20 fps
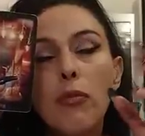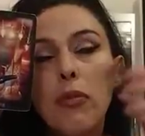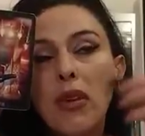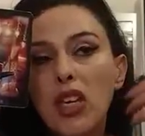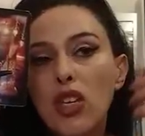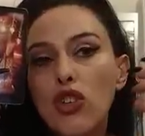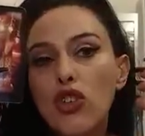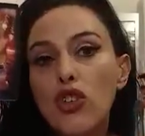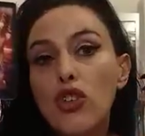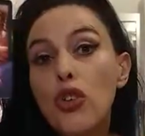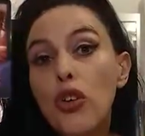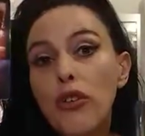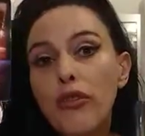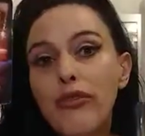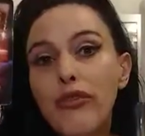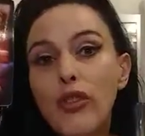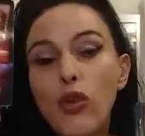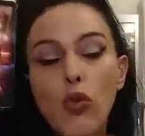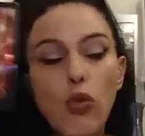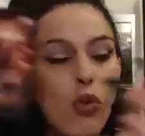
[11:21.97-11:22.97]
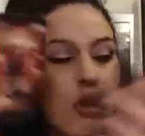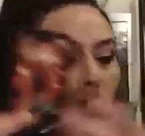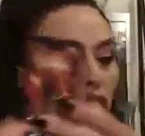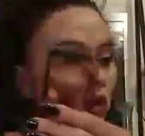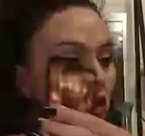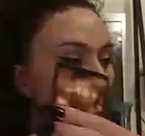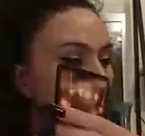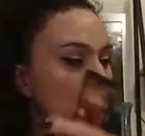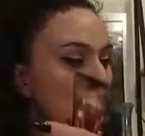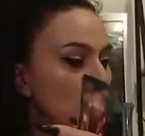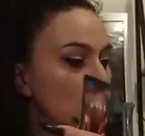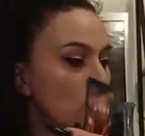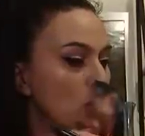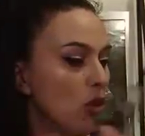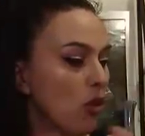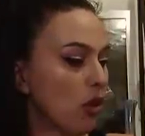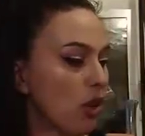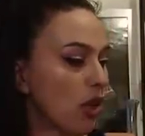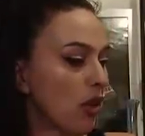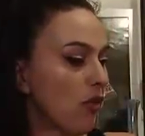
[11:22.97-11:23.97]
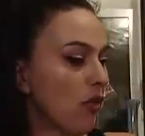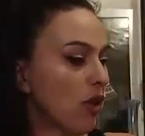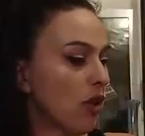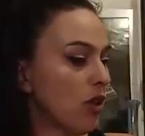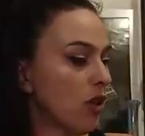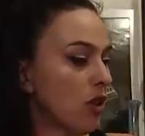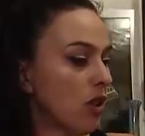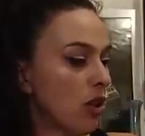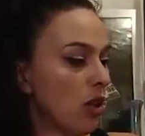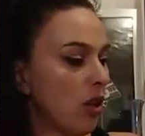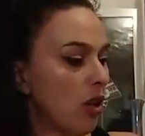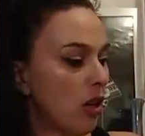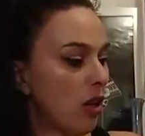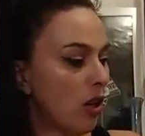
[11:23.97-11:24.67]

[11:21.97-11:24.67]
because you don't feel worthy to a degree of it.